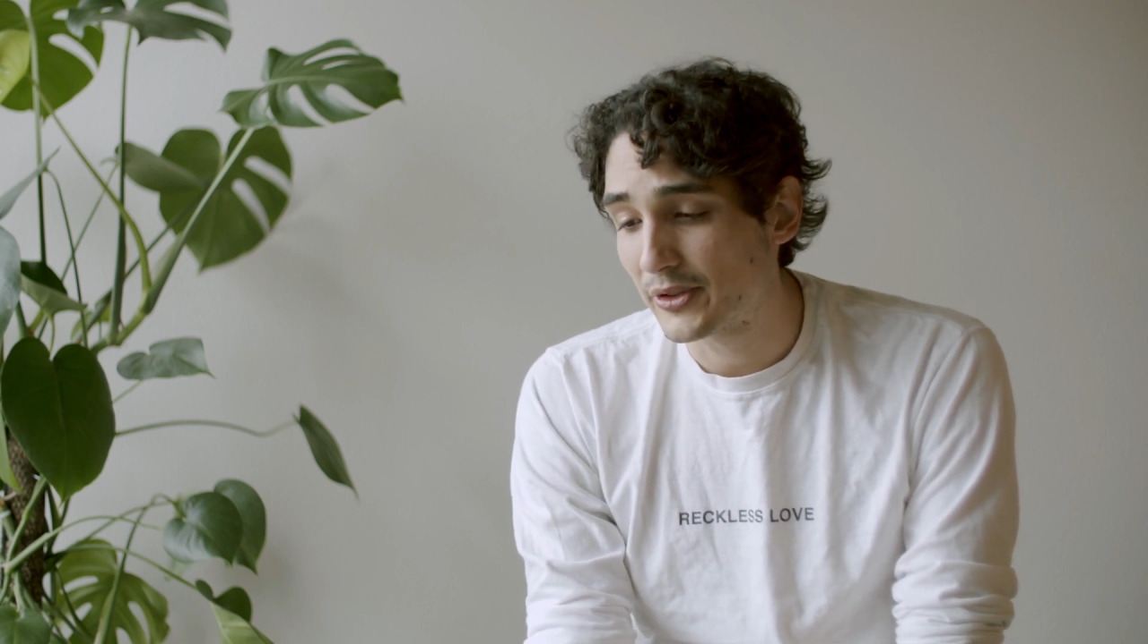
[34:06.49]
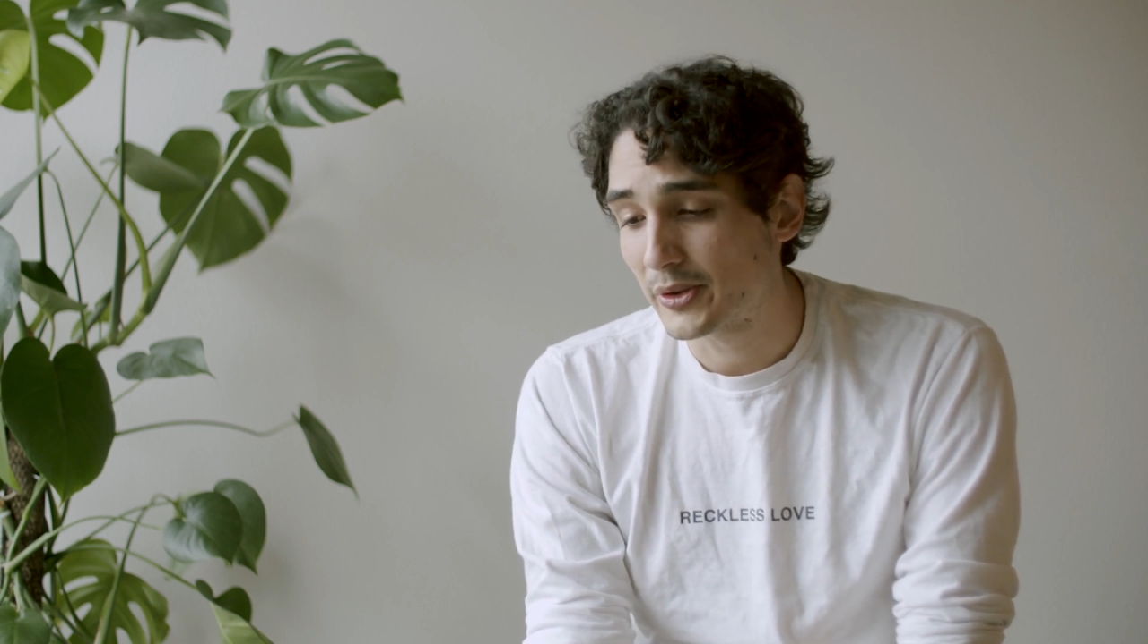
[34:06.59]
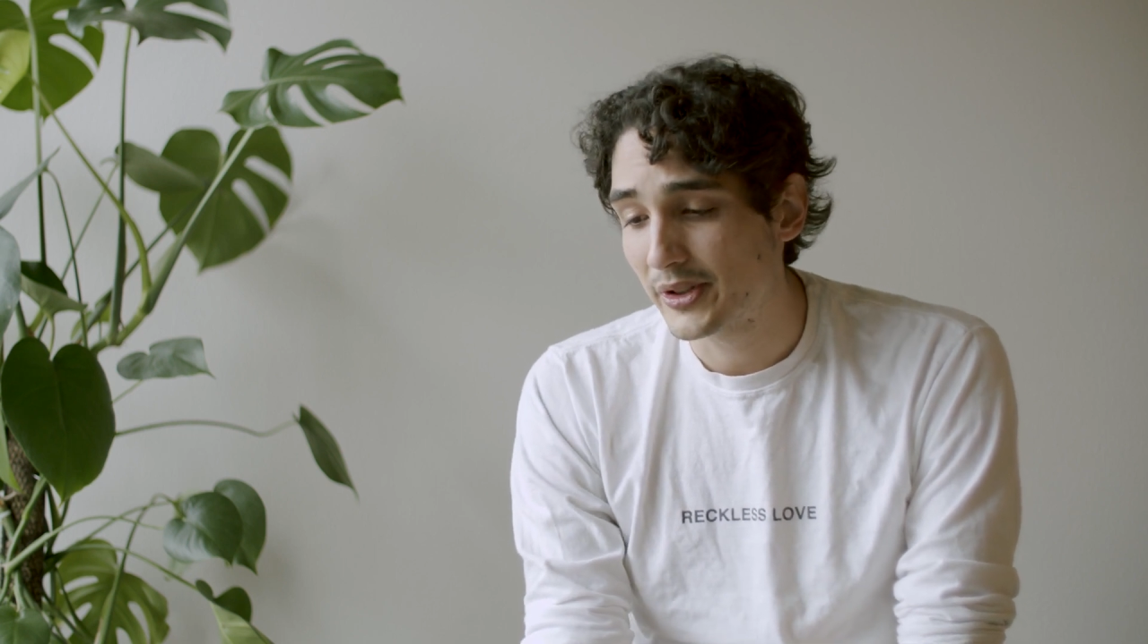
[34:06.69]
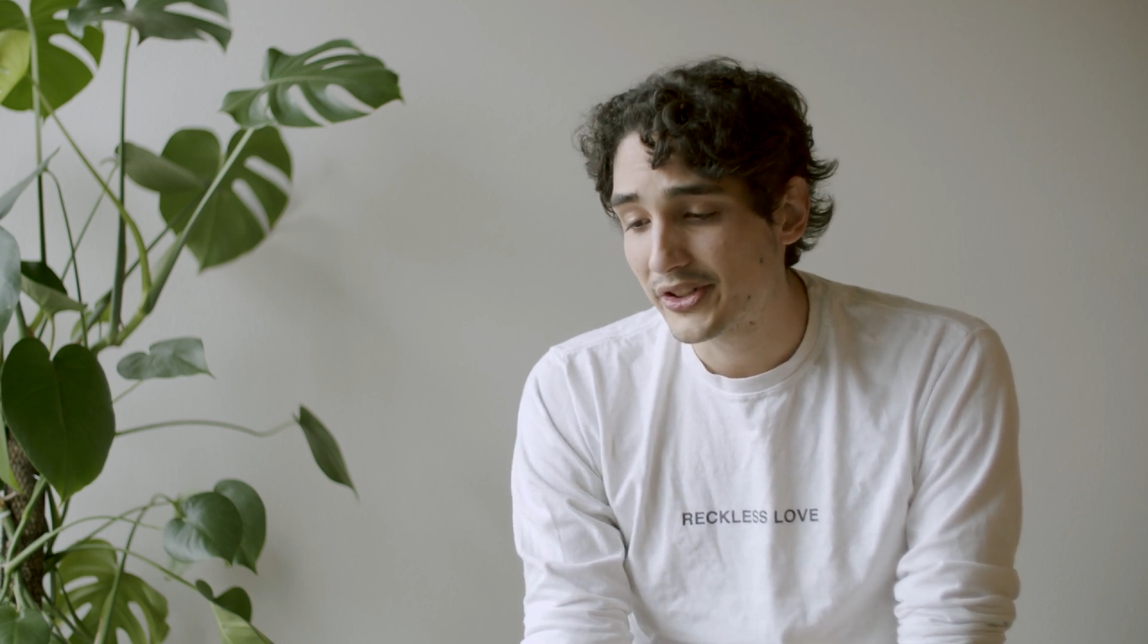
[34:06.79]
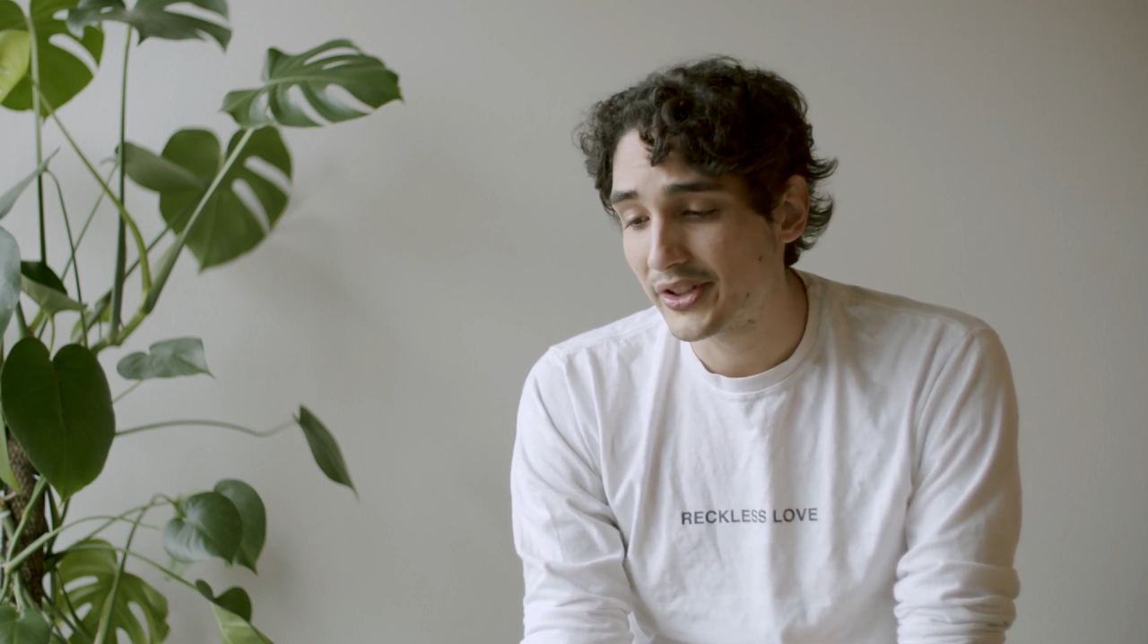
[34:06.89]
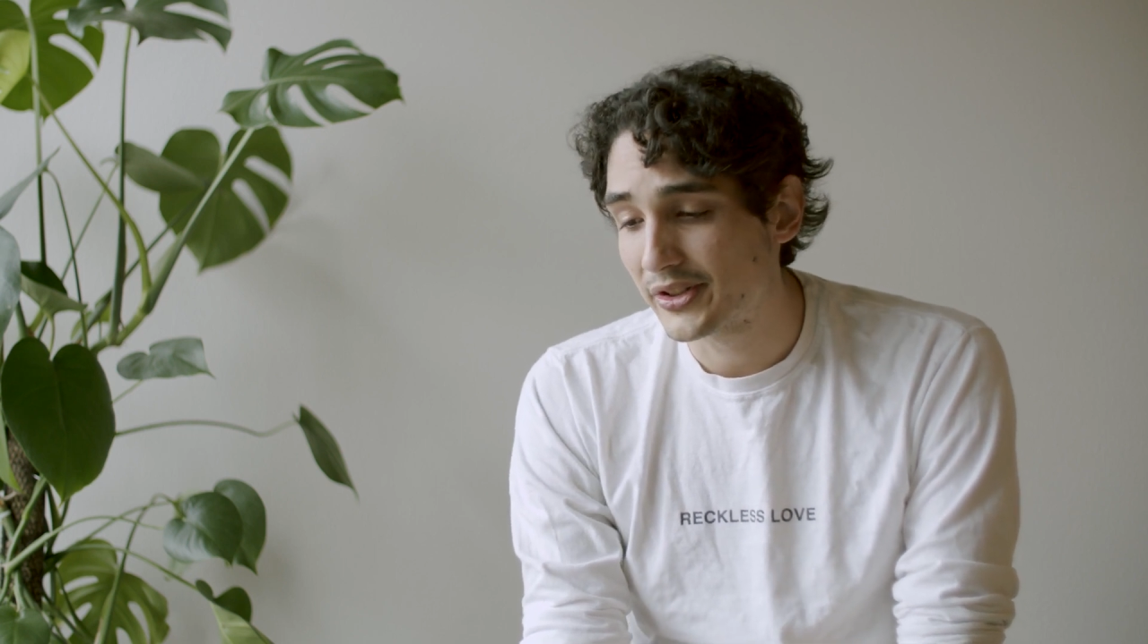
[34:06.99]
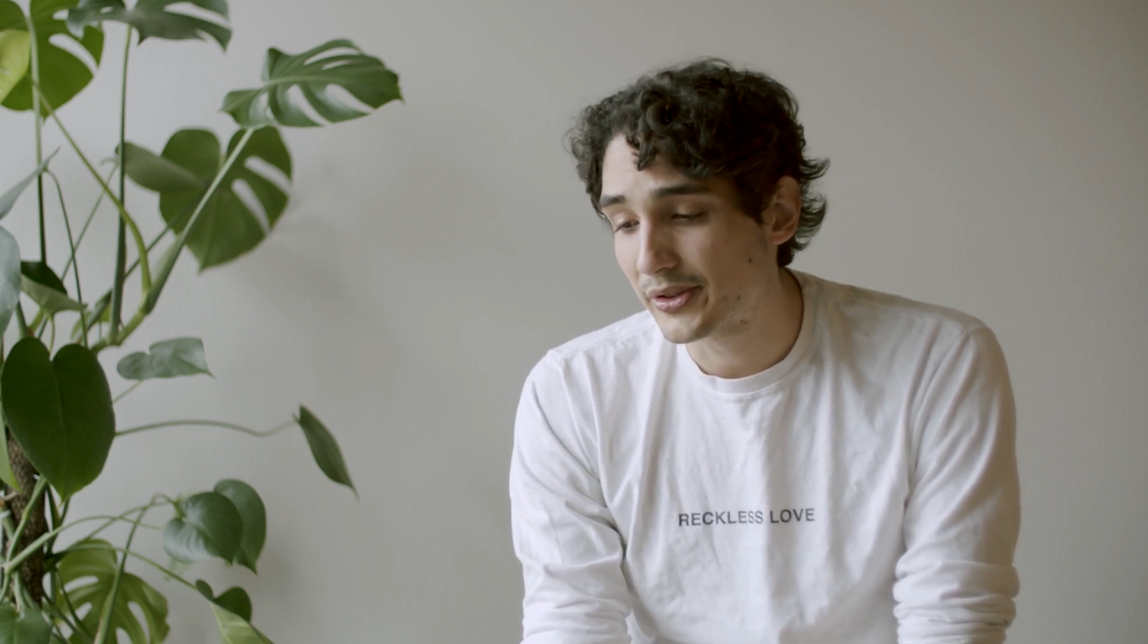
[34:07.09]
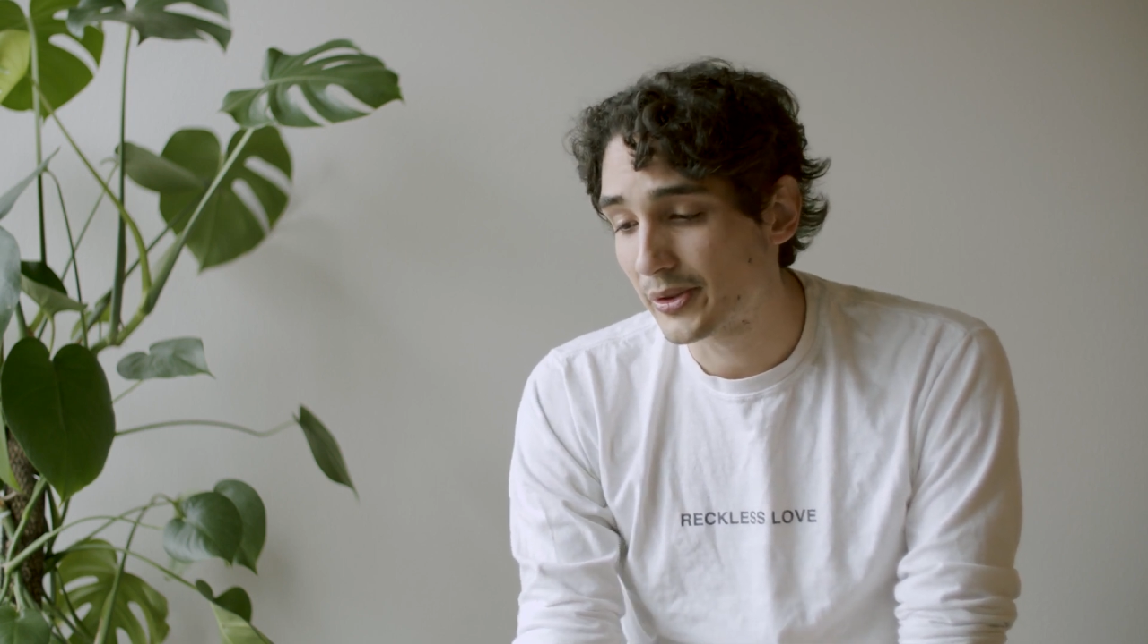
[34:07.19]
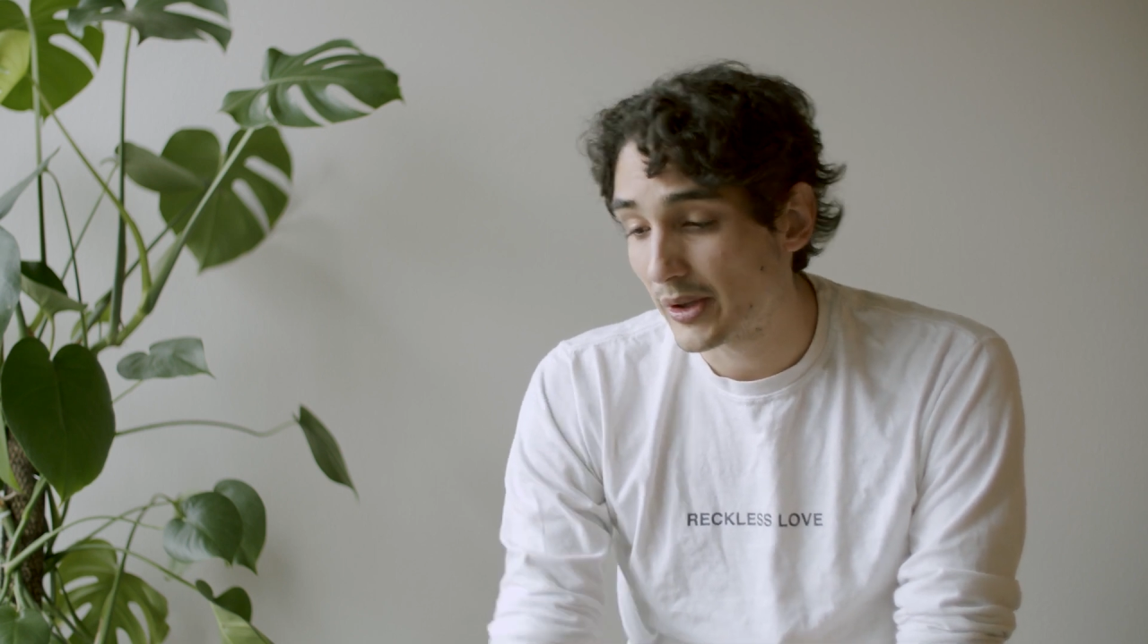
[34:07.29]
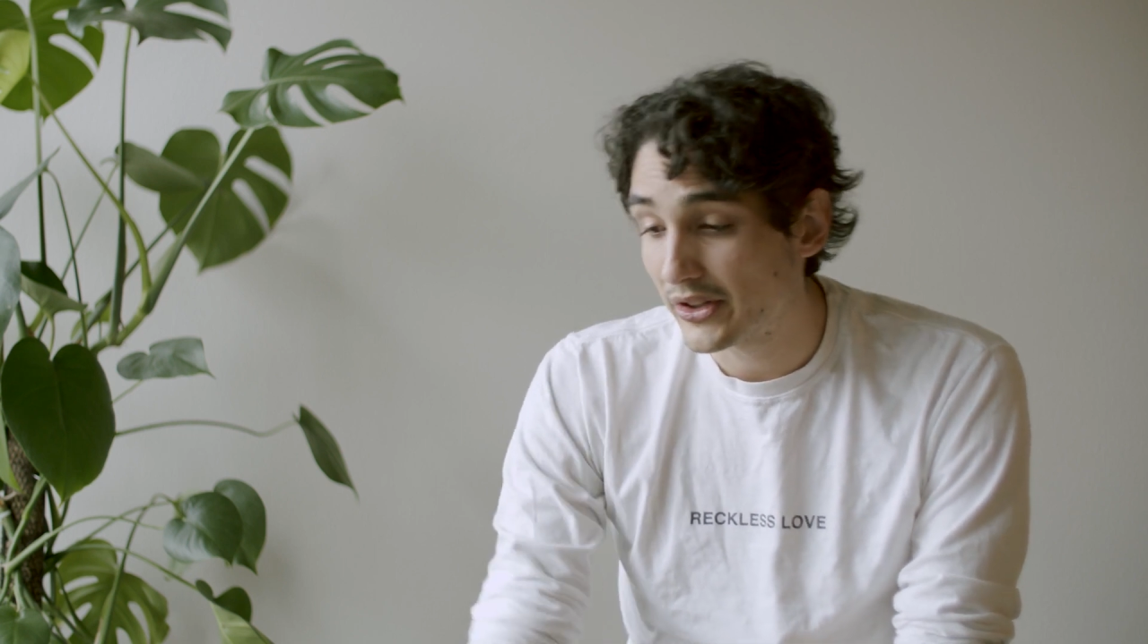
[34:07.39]
Christians to
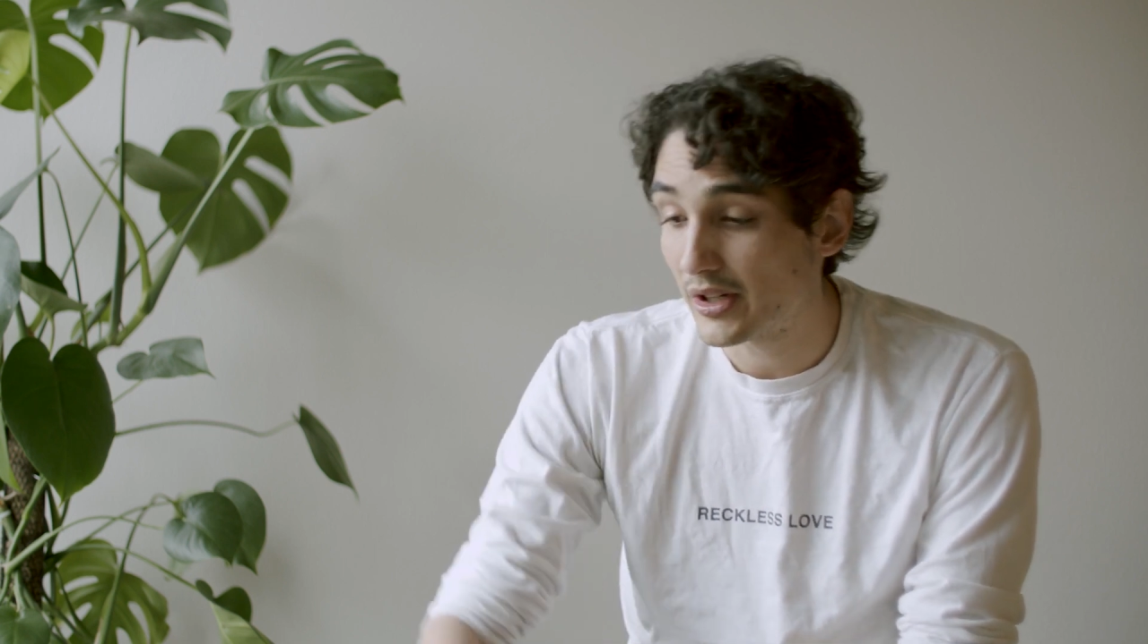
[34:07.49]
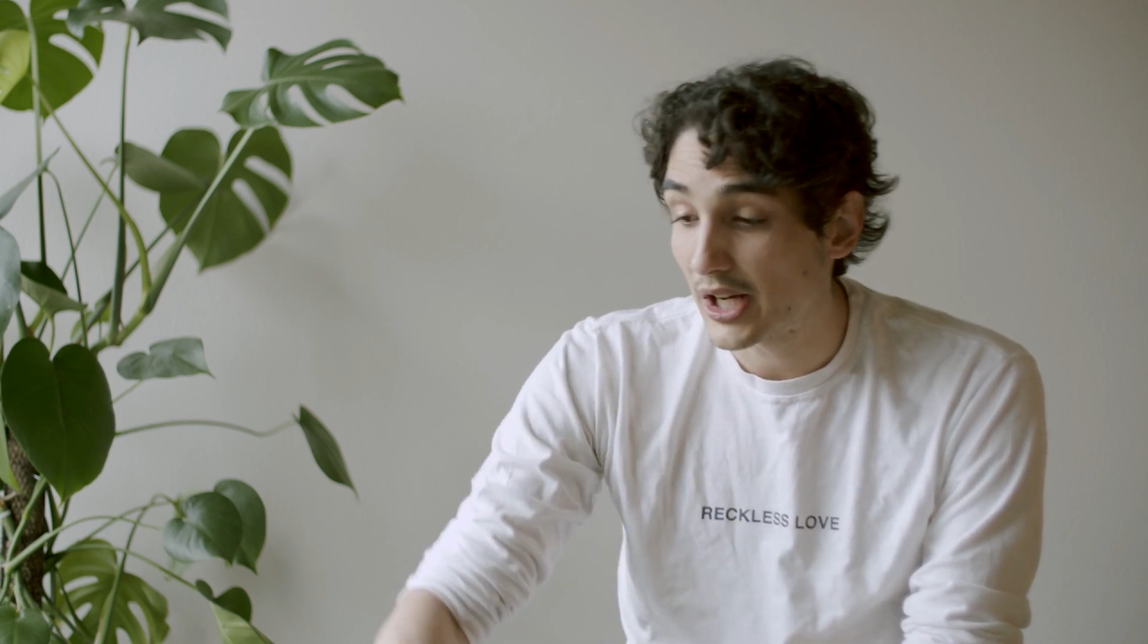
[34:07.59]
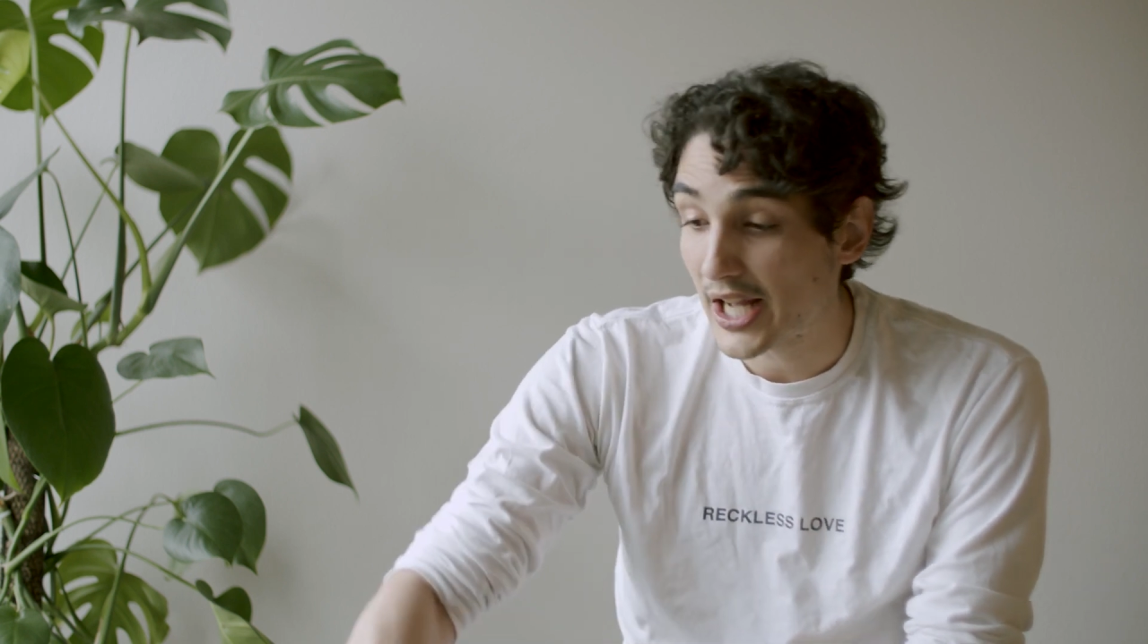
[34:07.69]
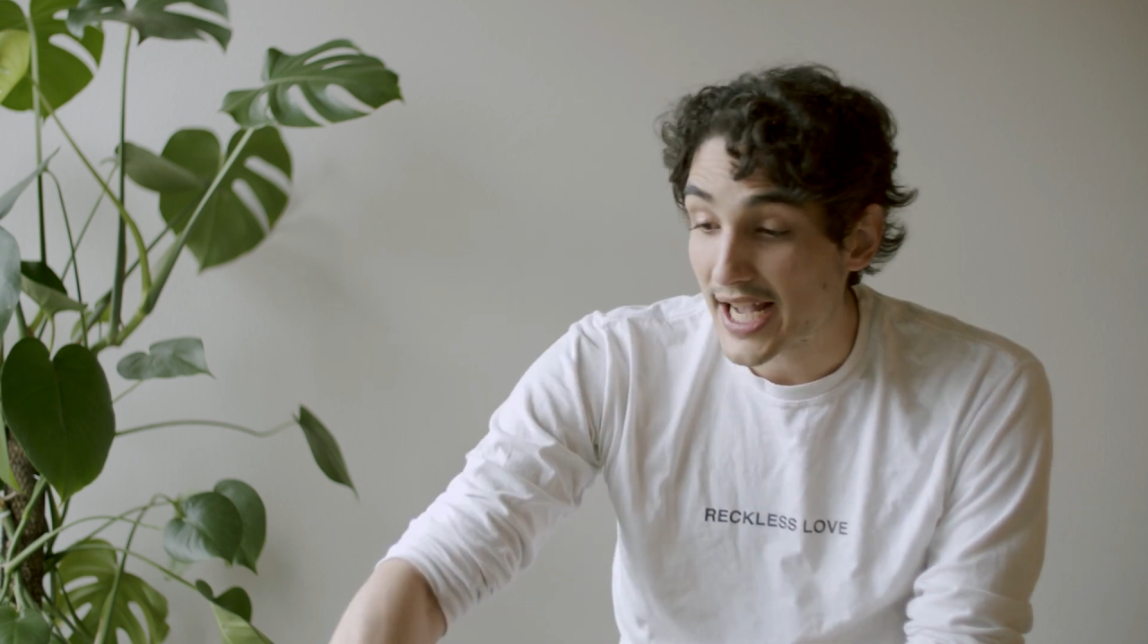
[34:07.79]
surrender our